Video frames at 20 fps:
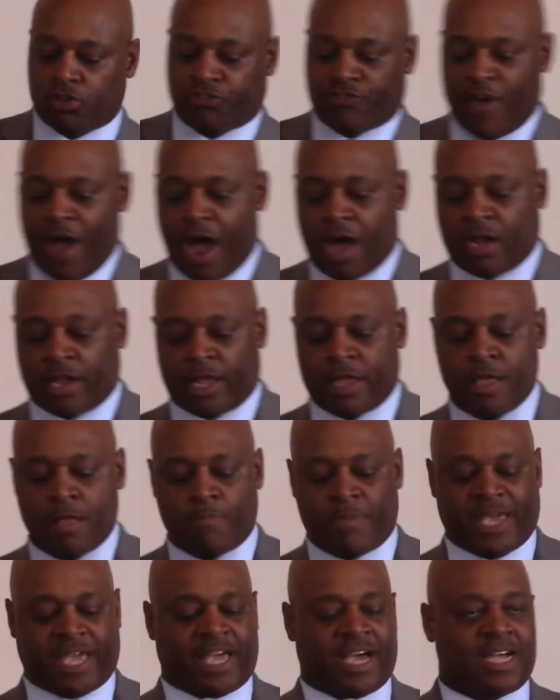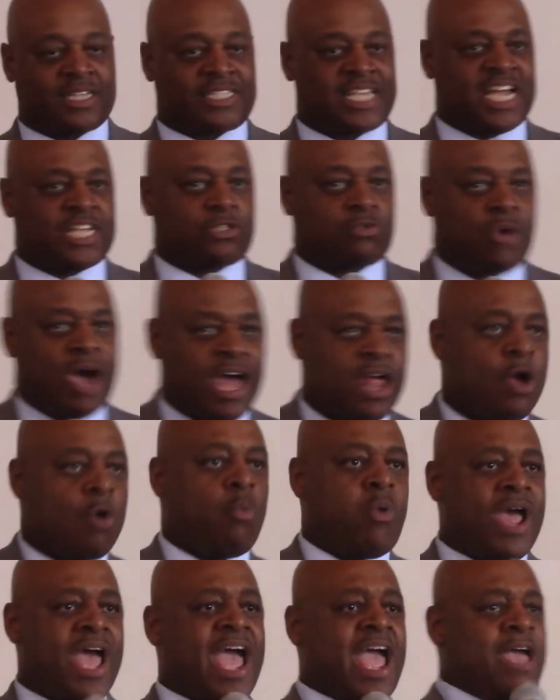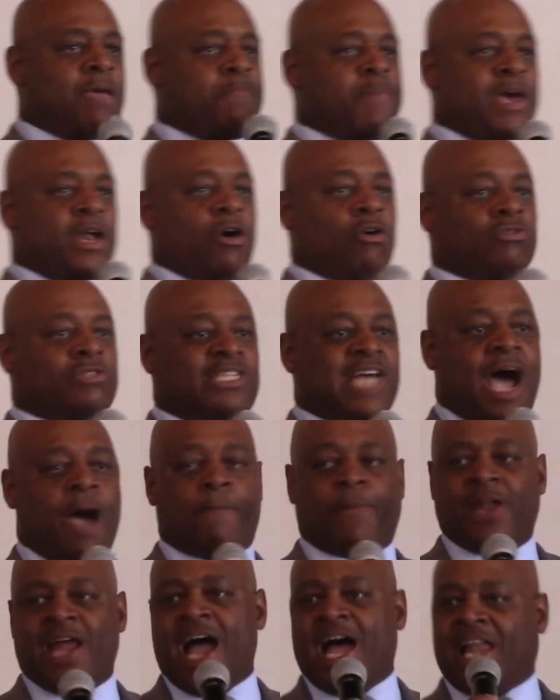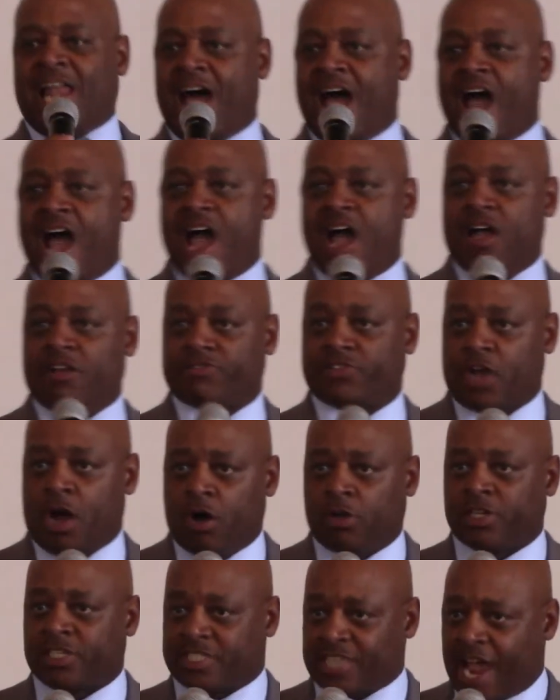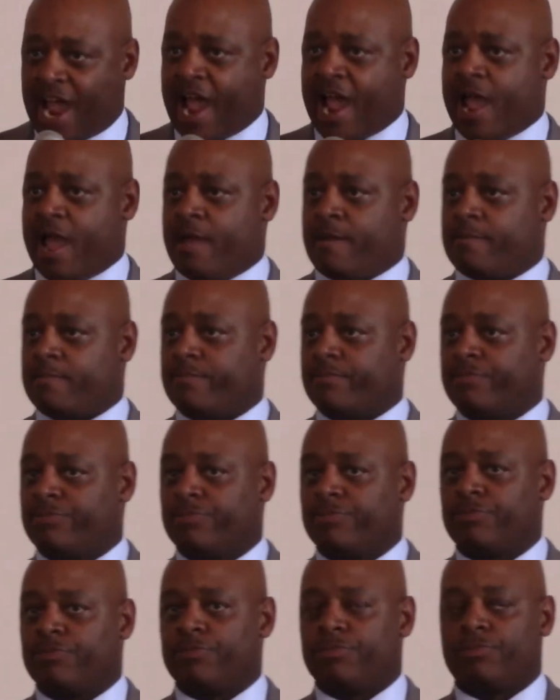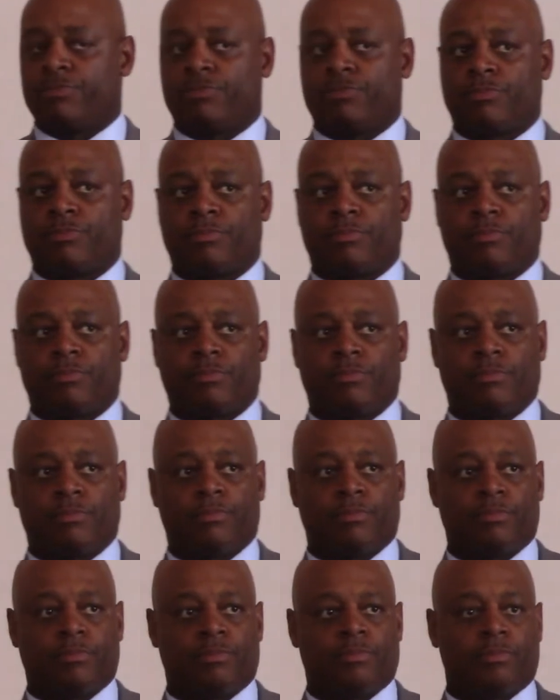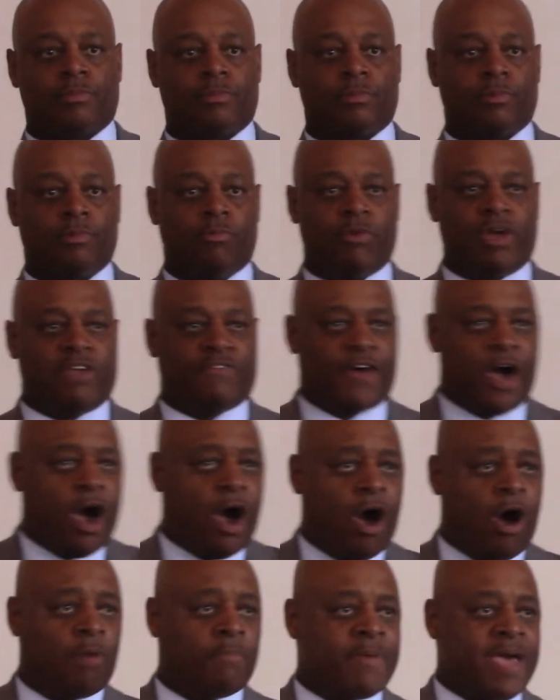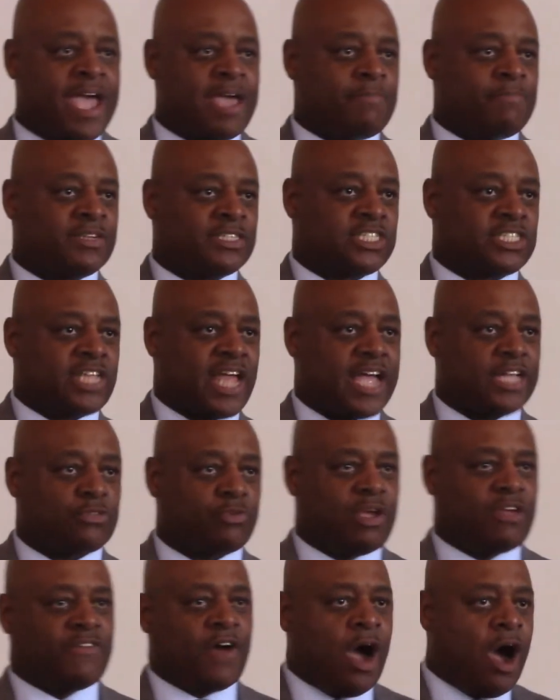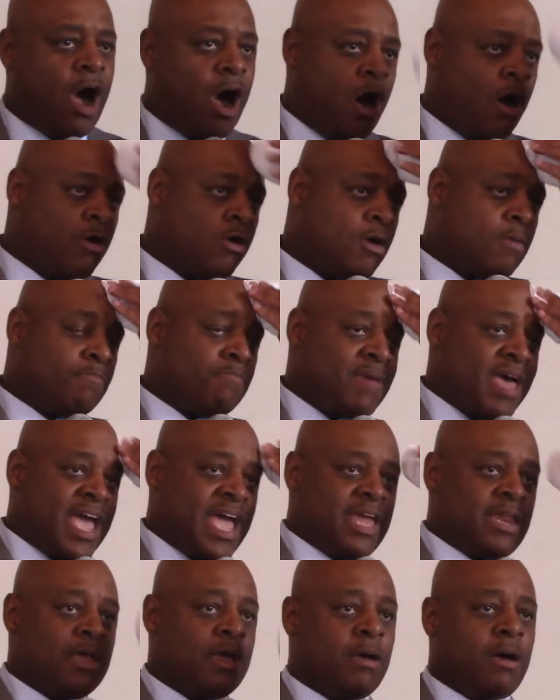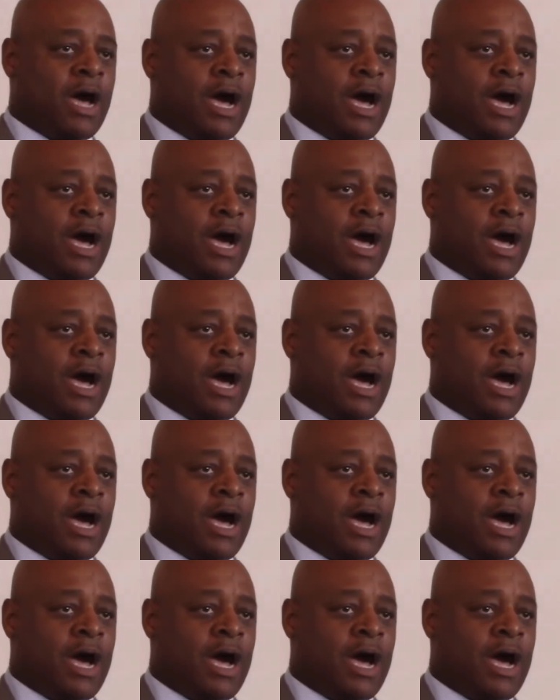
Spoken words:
fallen, because guess what? We ain't been on top of our lives all the time. We've all made mistakes. We've all made